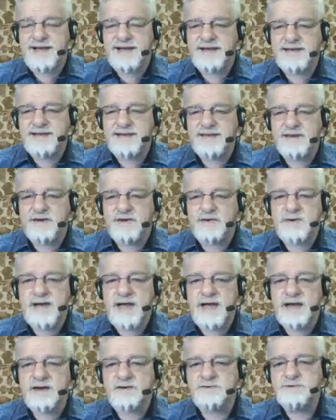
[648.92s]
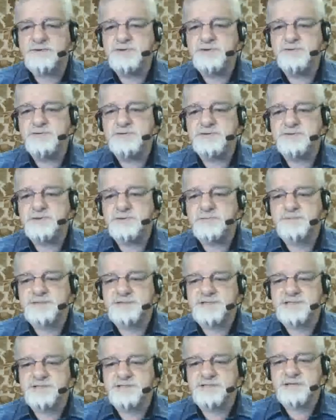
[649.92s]
you know, how do you interpret
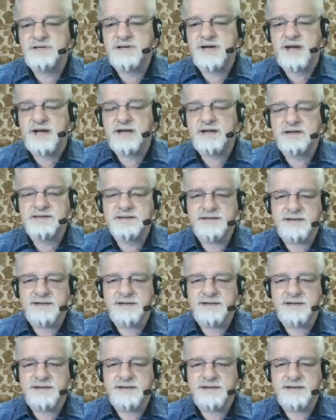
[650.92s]
such a law?